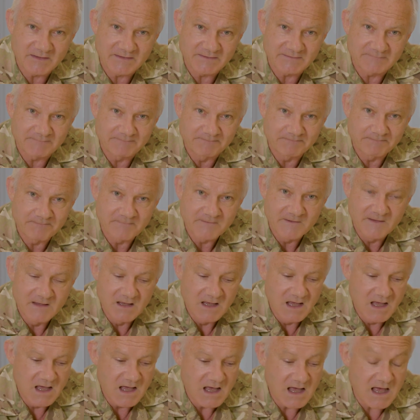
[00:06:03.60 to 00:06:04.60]
it.
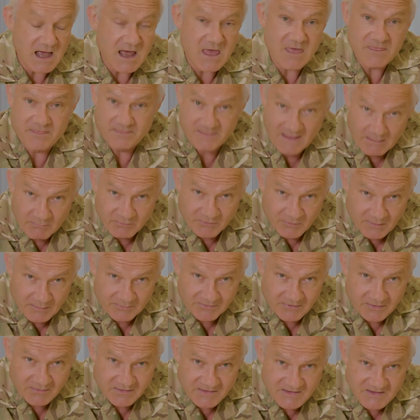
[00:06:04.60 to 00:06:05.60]
That was all I
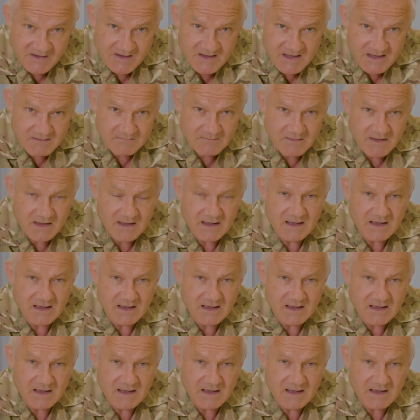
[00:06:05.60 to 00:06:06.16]
was going to say.